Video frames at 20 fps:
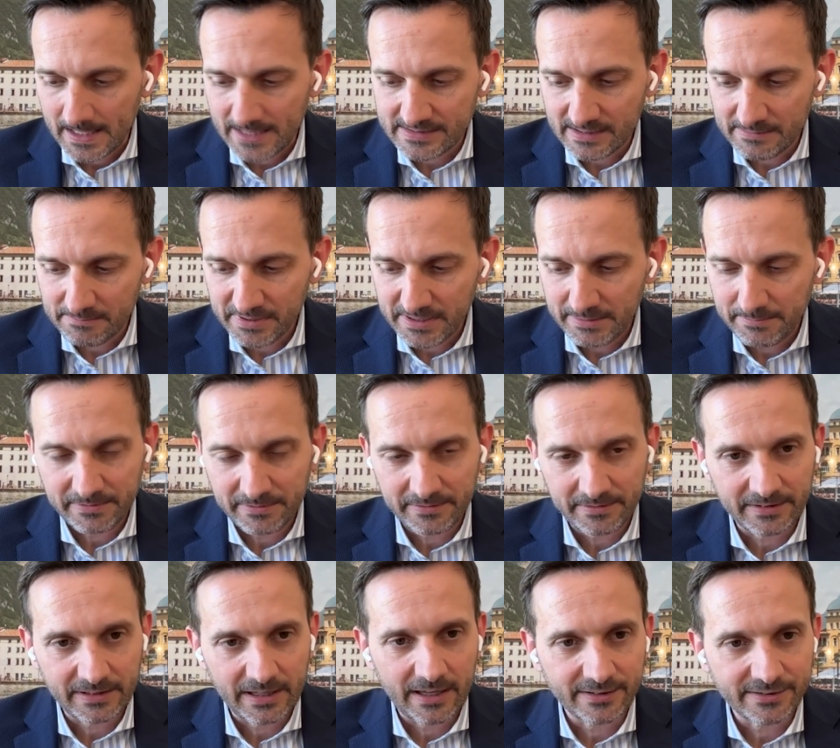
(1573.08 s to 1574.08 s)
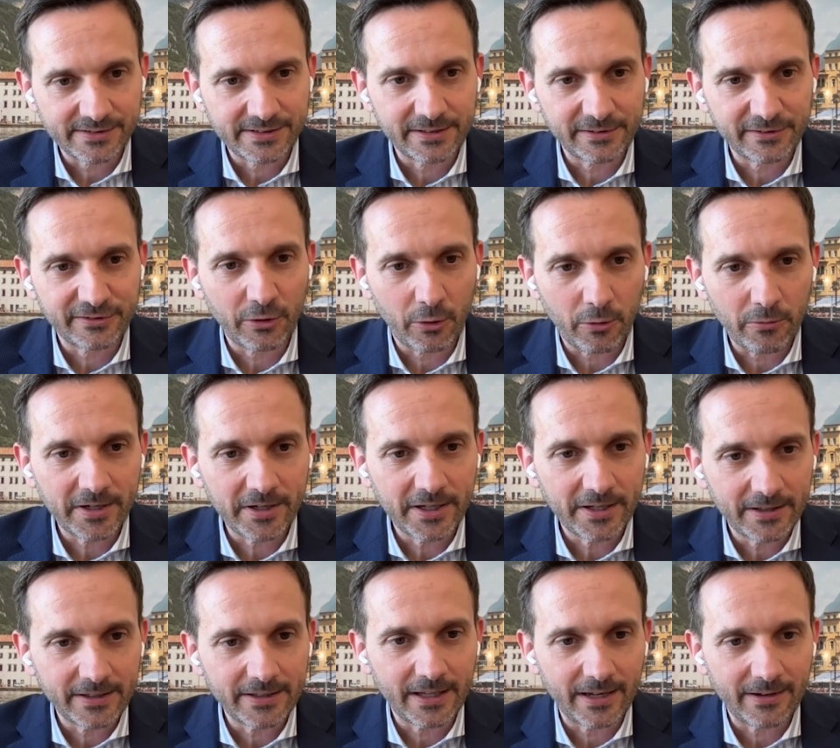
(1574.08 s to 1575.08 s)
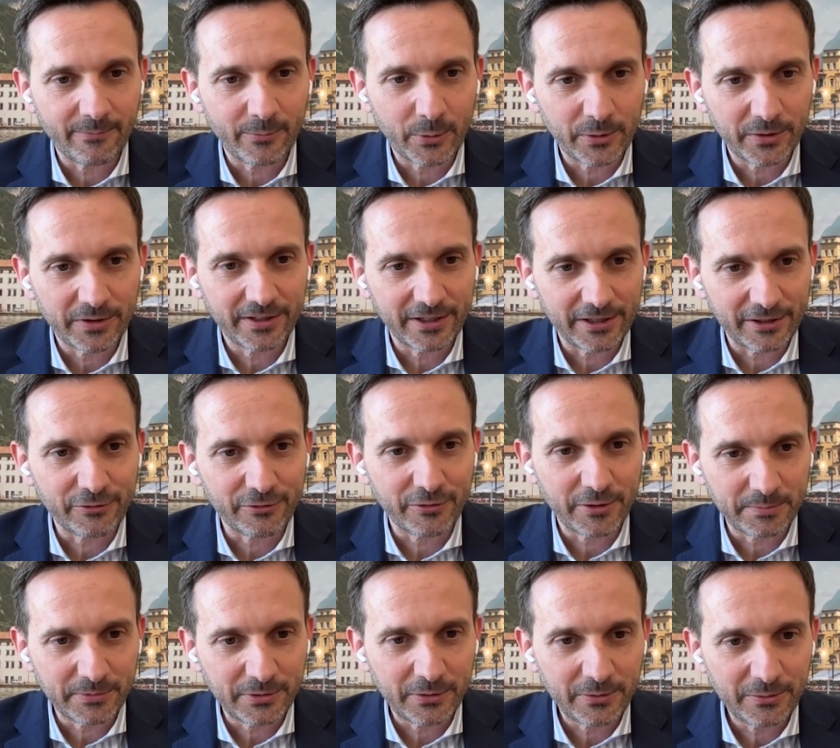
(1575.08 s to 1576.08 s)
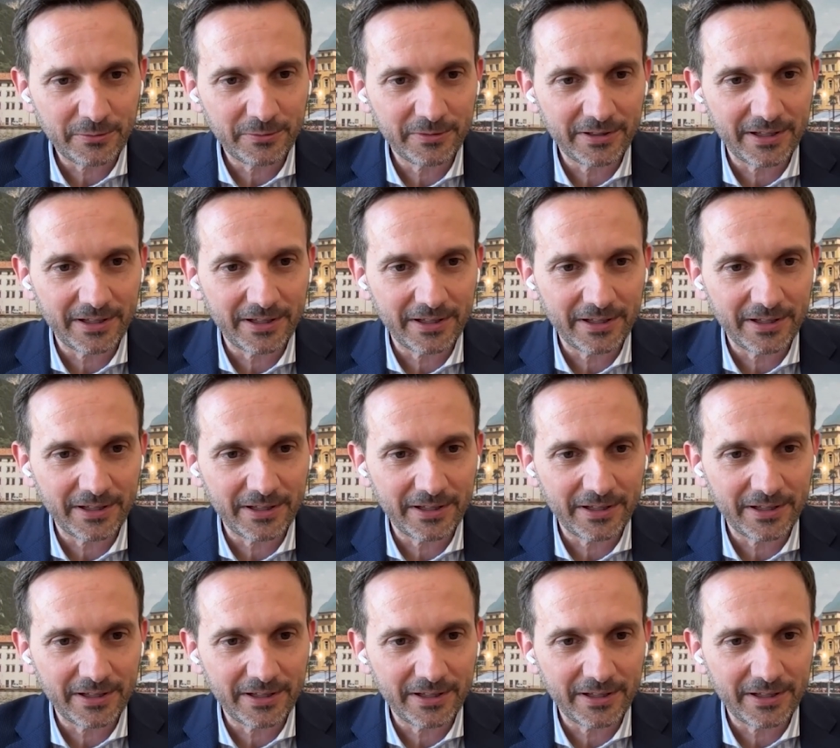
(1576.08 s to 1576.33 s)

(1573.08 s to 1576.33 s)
some people are still sorry that I work in crypto,